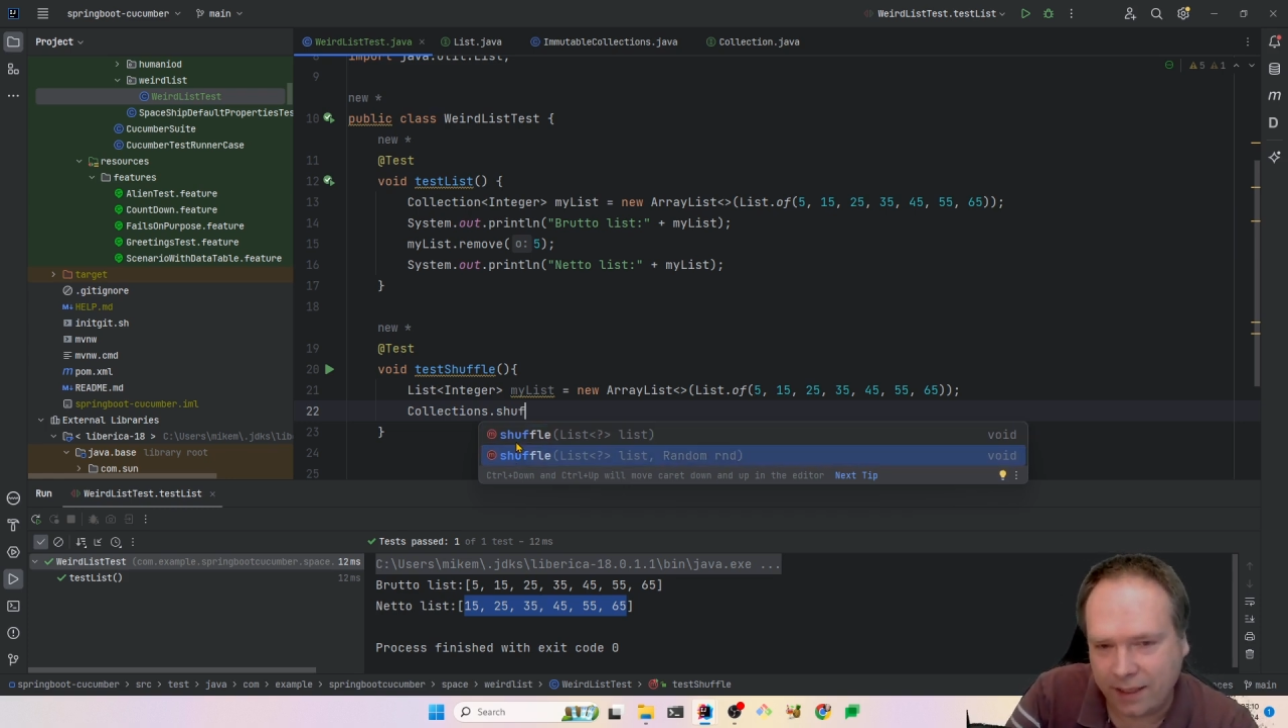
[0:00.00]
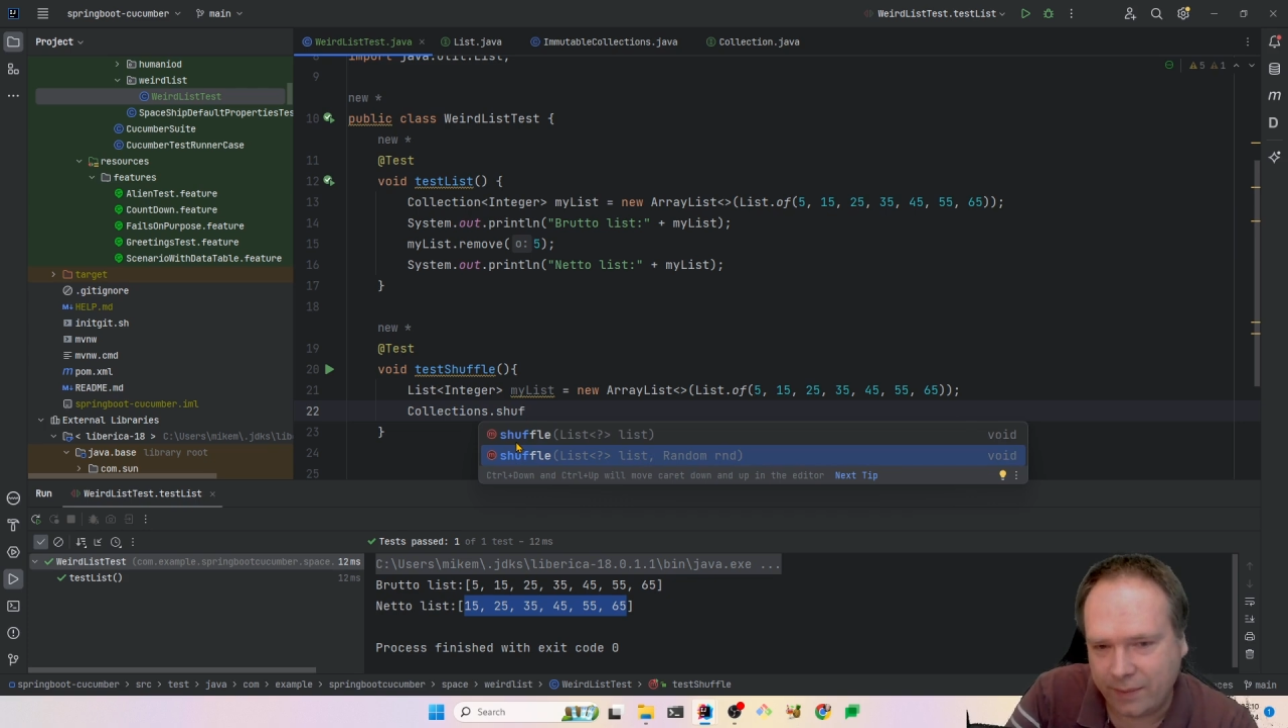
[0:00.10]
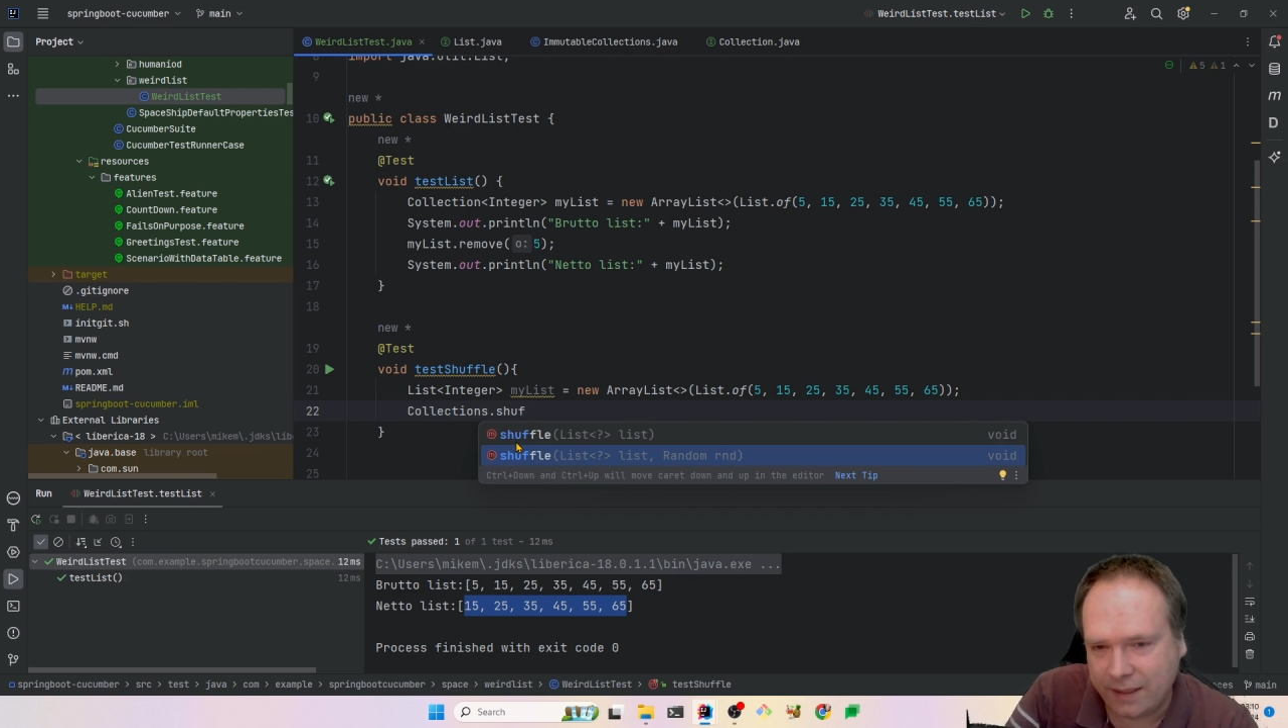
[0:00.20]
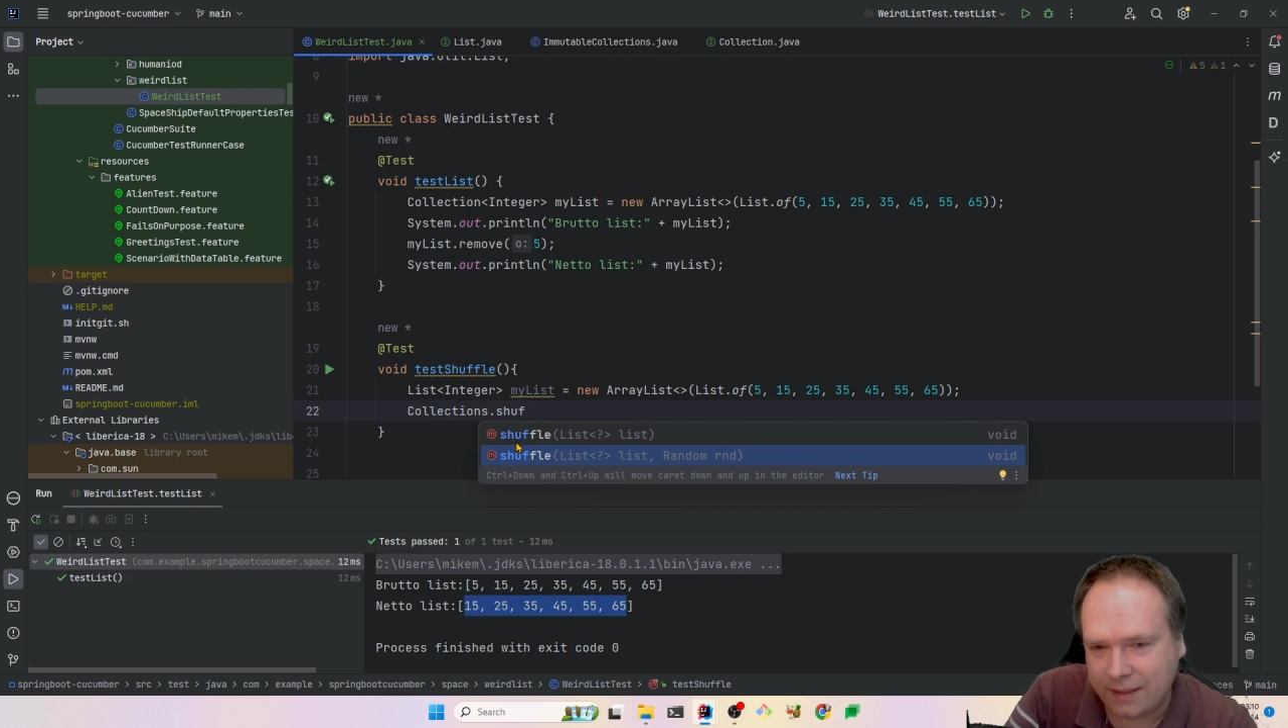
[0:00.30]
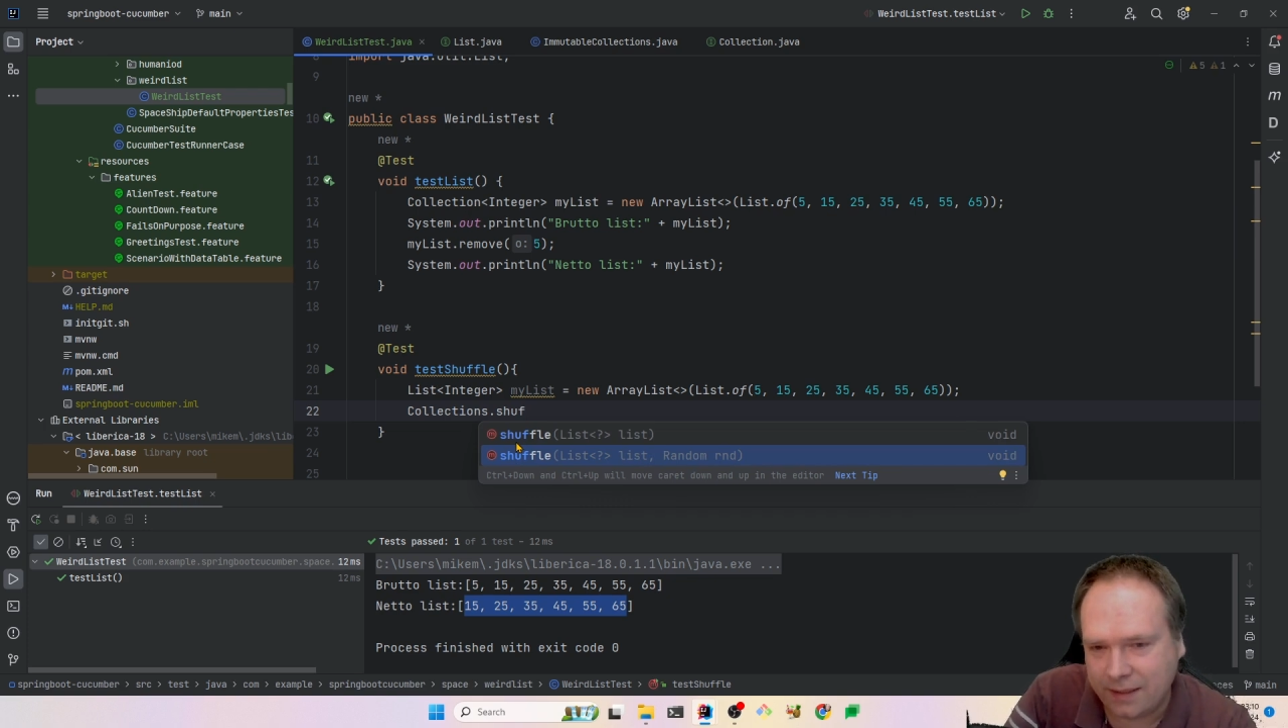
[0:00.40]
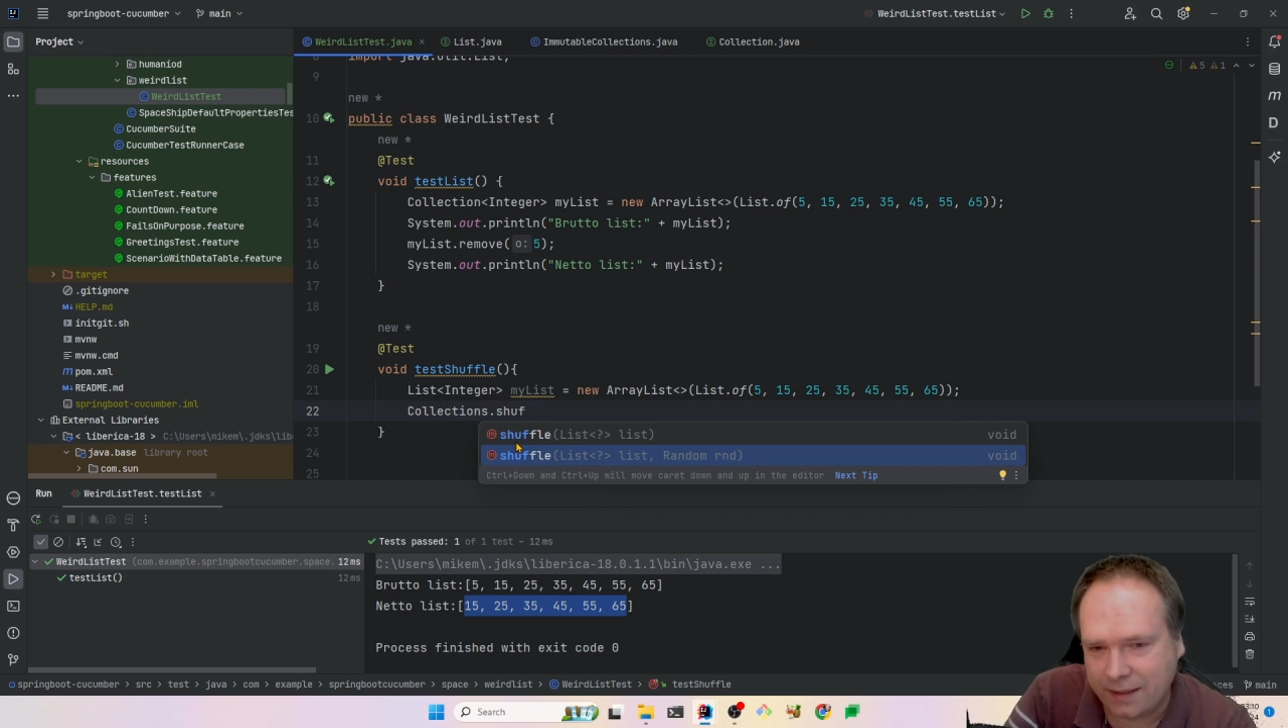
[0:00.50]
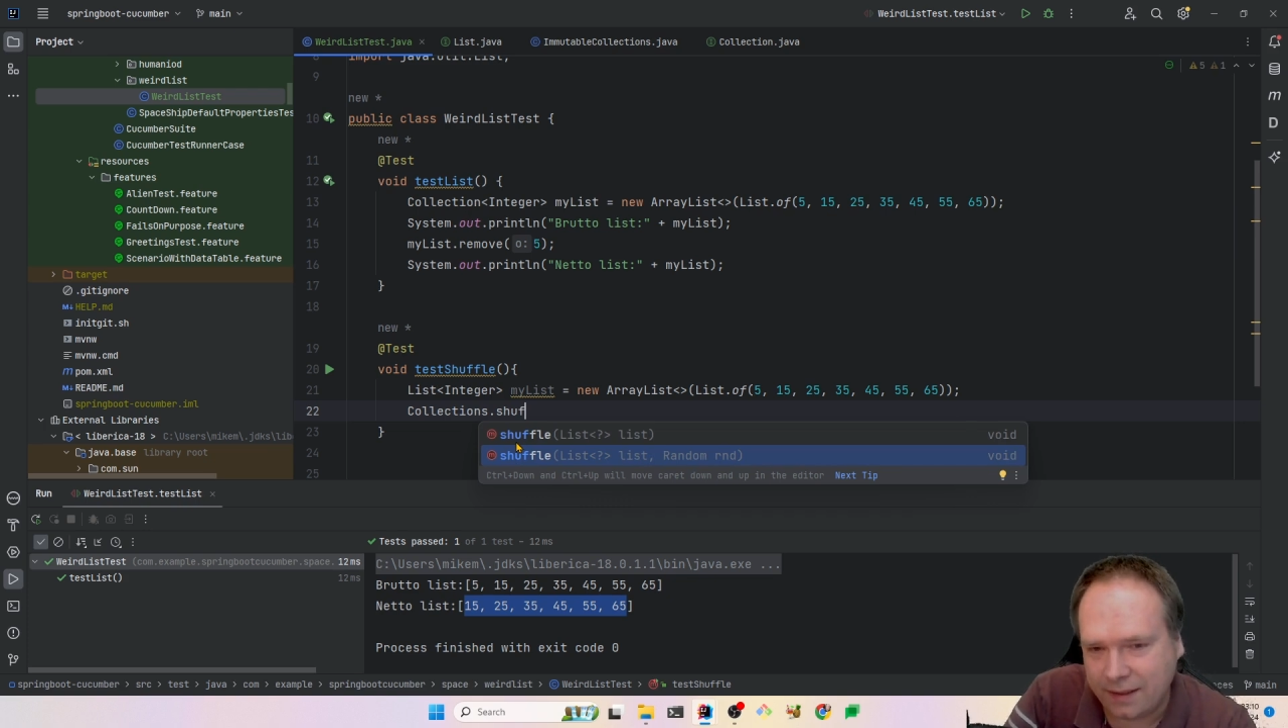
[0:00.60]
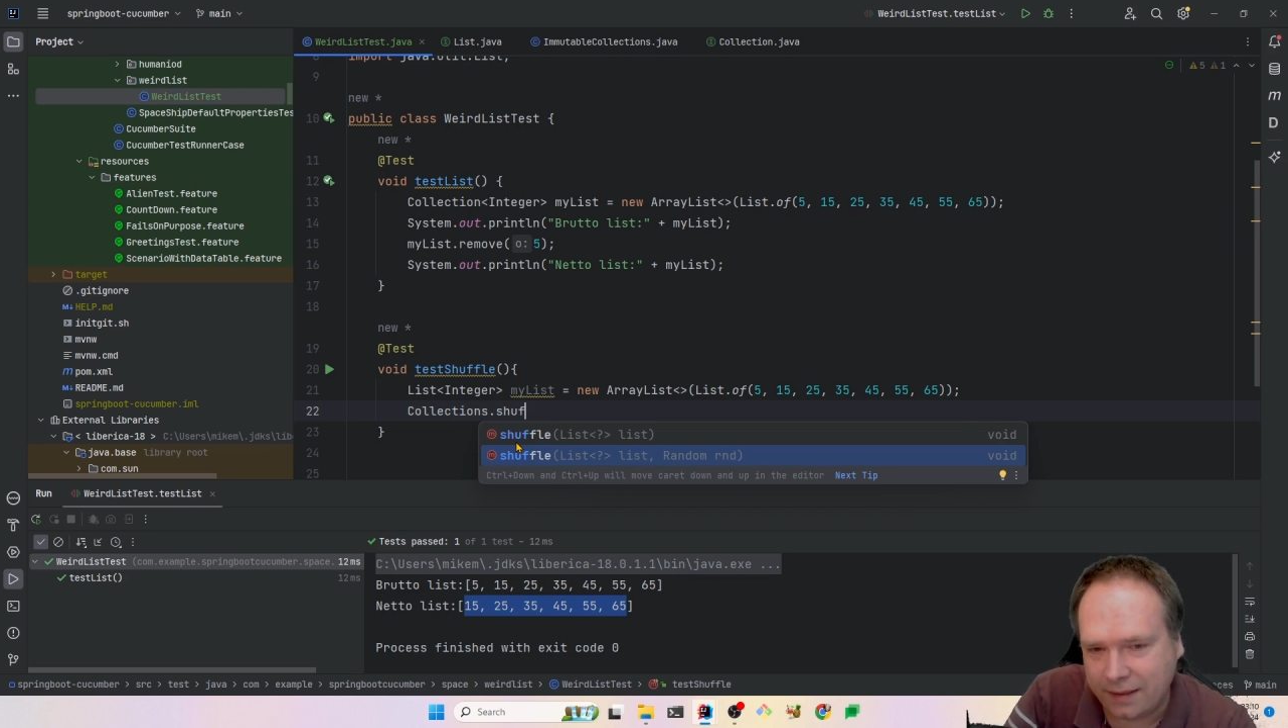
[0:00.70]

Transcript: elements in the,